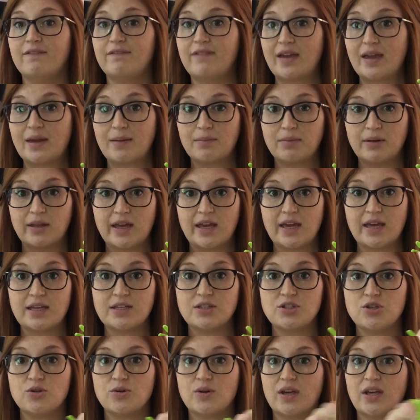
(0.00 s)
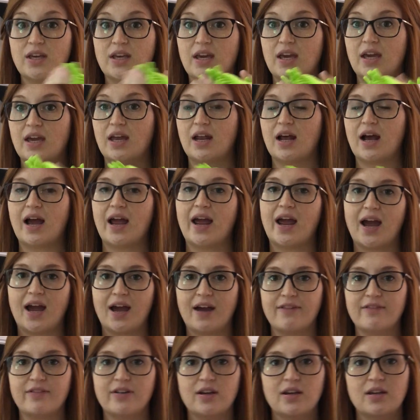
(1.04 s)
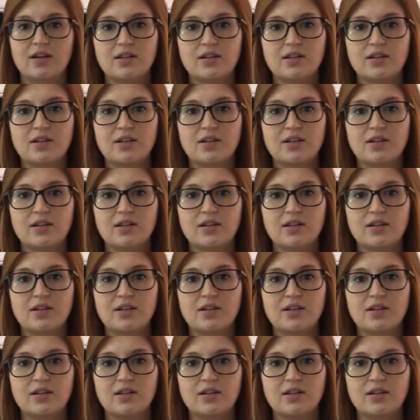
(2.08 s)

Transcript: fan blades. You can get, I have